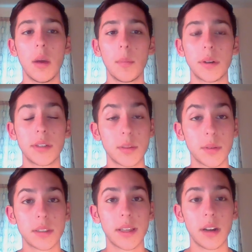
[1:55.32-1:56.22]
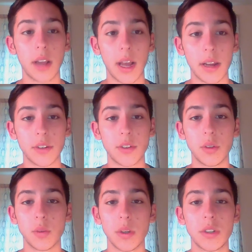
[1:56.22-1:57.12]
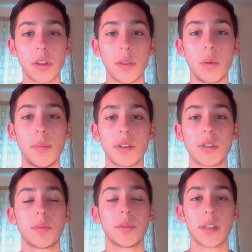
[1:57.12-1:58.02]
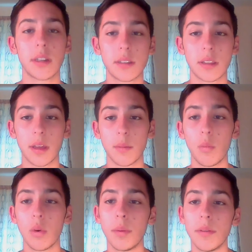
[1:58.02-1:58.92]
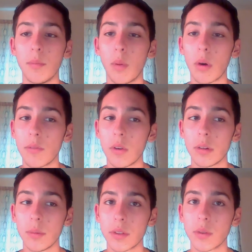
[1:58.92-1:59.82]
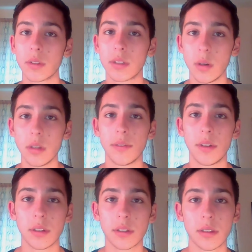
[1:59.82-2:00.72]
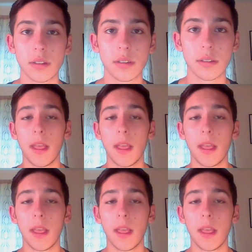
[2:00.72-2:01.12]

Participants then had to choose which of the 3 pictures presented to them would be more vulnerable to a series of illnesses.